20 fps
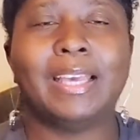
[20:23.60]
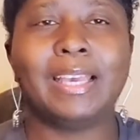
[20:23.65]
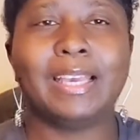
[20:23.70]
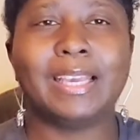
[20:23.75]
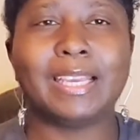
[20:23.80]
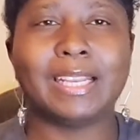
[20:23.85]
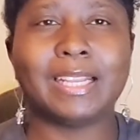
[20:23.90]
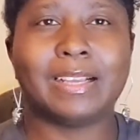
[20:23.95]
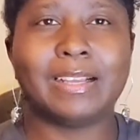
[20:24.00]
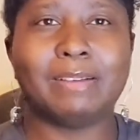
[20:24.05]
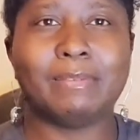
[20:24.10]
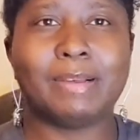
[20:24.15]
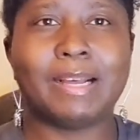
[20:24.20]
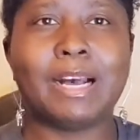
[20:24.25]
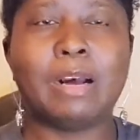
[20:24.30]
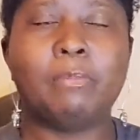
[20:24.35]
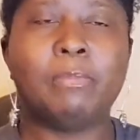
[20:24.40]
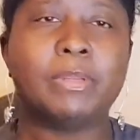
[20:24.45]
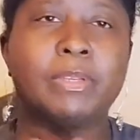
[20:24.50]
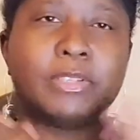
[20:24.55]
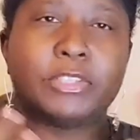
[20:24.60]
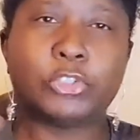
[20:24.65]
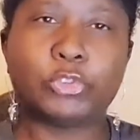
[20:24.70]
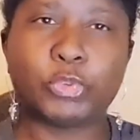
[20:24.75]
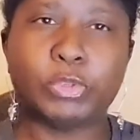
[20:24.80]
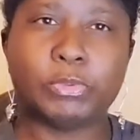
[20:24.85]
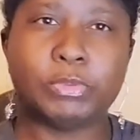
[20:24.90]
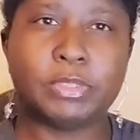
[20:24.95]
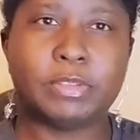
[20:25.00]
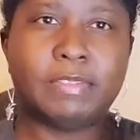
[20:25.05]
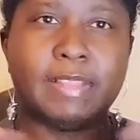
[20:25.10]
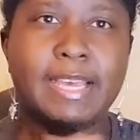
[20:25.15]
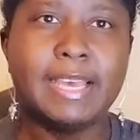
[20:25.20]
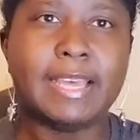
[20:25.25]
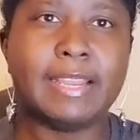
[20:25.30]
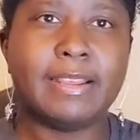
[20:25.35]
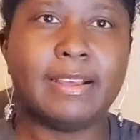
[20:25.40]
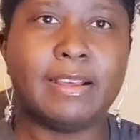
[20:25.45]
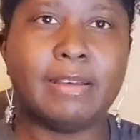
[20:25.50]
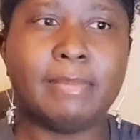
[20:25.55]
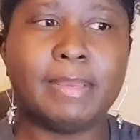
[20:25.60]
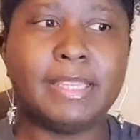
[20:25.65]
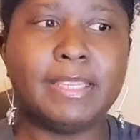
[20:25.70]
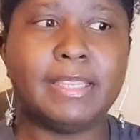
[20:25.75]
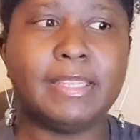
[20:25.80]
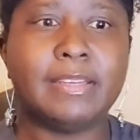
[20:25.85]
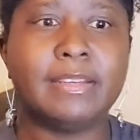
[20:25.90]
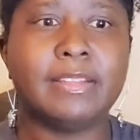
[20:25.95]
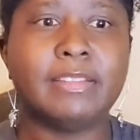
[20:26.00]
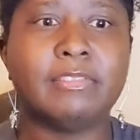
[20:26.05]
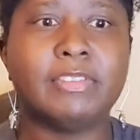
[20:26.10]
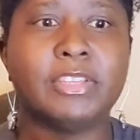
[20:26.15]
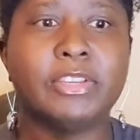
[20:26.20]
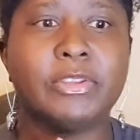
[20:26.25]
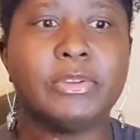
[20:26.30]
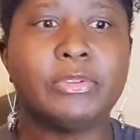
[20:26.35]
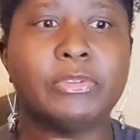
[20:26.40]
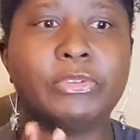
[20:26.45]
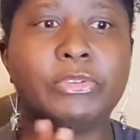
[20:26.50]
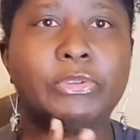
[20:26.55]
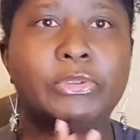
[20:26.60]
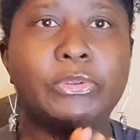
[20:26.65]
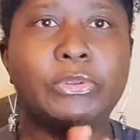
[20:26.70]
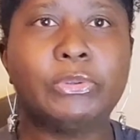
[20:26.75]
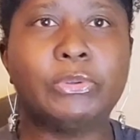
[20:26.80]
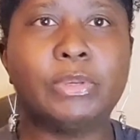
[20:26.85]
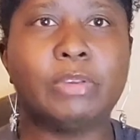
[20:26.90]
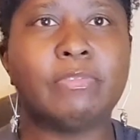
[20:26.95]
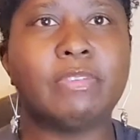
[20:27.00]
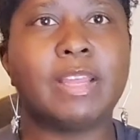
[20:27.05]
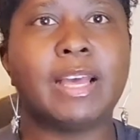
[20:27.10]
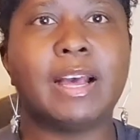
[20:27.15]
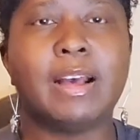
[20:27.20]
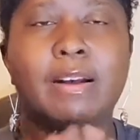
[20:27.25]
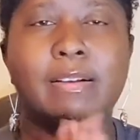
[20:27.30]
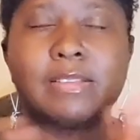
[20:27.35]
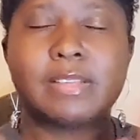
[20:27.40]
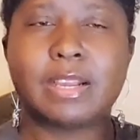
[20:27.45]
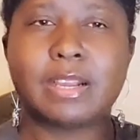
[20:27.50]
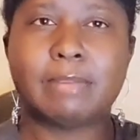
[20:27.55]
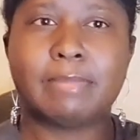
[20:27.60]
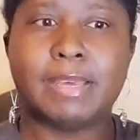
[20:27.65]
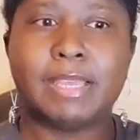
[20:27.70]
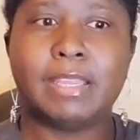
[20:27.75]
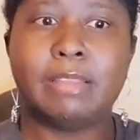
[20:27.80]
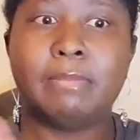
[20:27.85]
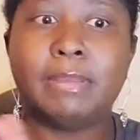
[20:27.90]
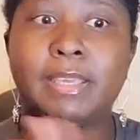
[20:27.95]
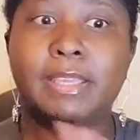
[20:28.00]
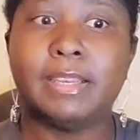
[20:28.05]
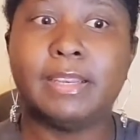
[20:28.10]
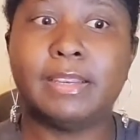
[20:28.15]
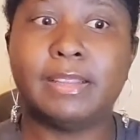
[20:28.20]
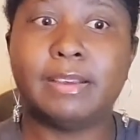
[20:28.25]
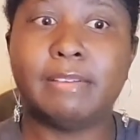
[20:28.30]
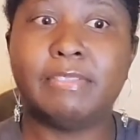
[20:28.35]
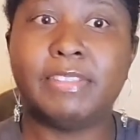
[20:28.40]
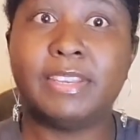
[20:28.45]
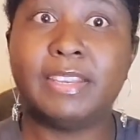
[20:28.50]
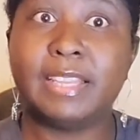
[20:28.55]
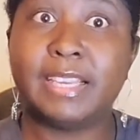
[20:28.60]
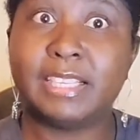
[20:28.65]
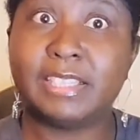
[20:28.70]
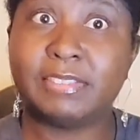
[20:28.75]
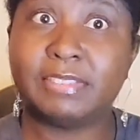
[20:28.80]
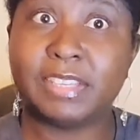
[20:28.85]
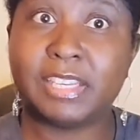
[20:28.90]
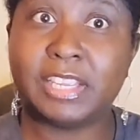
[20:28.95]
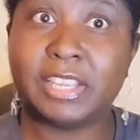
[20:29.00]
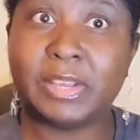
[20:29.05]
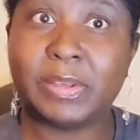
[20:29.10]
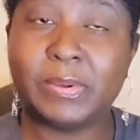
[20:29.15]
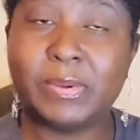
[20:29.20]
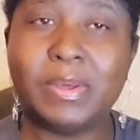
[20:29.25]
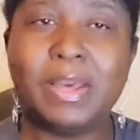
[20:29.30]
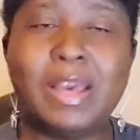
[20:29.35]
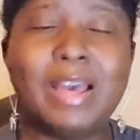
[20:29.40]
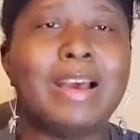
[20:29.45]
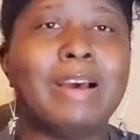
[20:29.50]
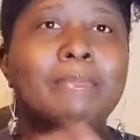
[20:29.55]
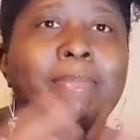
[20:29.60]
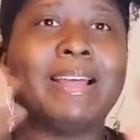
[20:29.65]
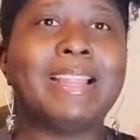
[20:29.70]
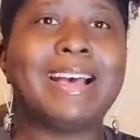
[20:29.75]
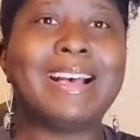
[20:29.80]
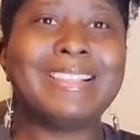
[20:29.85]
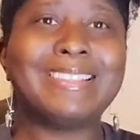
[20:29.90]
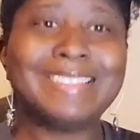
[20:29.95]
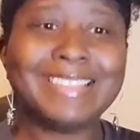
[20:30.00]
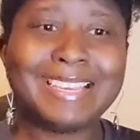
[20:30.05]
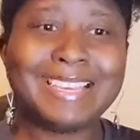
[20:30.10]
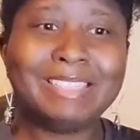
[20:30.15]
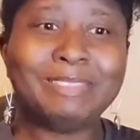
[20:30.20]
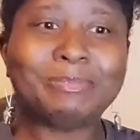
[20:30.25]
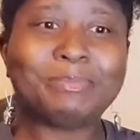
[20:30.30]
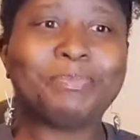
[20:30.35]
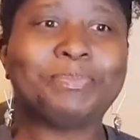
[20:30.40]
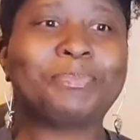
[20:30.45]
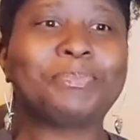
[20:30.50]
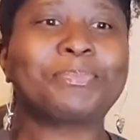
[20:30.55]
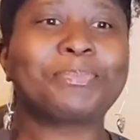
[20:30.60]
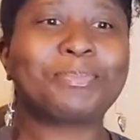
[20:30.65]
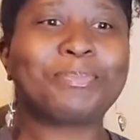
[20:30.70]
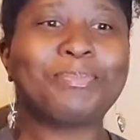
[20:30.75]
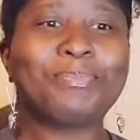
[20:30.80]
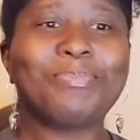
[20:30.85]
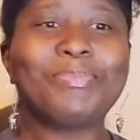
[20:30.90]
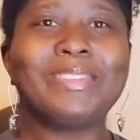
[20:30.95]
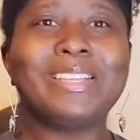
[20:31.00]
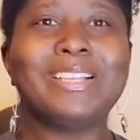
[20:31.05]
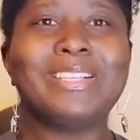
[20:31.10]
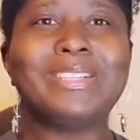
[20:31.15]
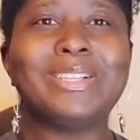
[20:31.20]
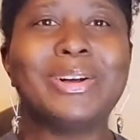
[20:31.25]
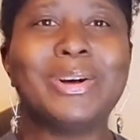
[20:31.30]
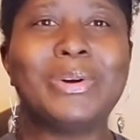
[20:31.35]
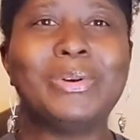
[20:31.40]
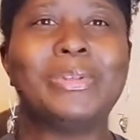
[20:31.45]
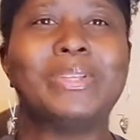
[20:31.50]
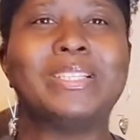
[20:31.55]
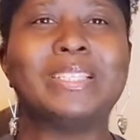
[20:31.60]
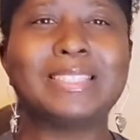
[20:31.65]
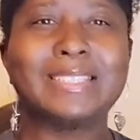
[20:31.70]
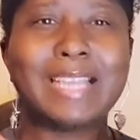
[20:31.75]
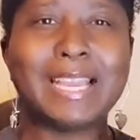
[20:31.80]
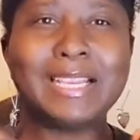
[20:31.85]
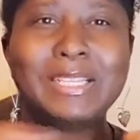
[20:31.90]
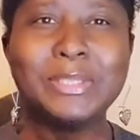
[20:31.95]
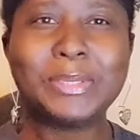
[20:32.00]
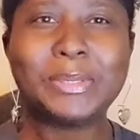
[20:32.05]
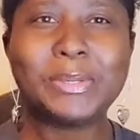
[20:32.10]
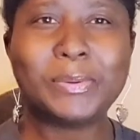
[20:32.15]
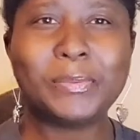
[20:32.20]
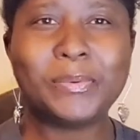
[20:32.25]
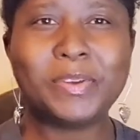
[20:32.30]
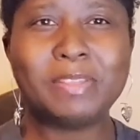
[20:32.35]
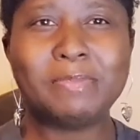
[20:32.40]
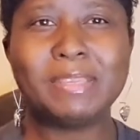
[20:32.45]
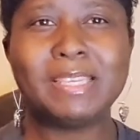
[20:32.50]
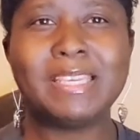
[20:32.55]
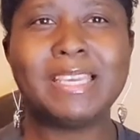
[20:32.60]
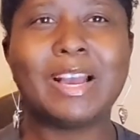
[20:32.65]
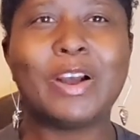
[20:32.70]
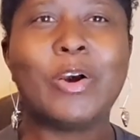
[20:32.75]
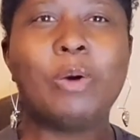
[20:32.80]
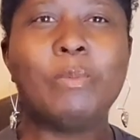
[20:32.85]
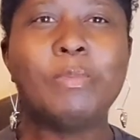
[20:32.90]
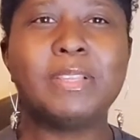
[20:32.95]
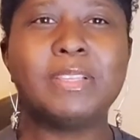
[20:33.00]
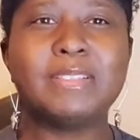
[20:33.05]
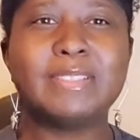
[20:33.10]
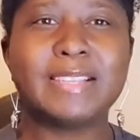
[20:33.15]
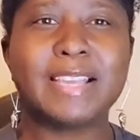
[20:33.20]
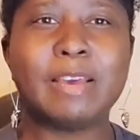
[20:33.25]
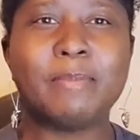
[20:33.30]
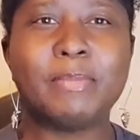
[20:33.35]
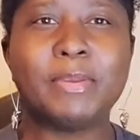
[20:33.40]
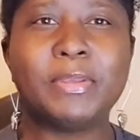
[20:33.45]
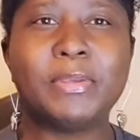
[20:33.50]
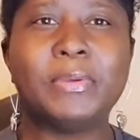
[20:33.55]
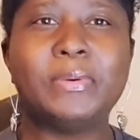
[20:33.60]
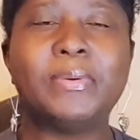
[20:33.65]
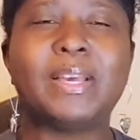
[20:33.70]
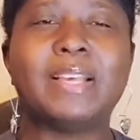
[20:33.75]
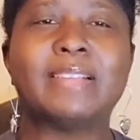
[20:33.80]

And I'll put a description of that at the end of this video too. If not, I'll talk about it at the beginning of the next video. But that's it. So stay tuned with me. I hope this is helping you.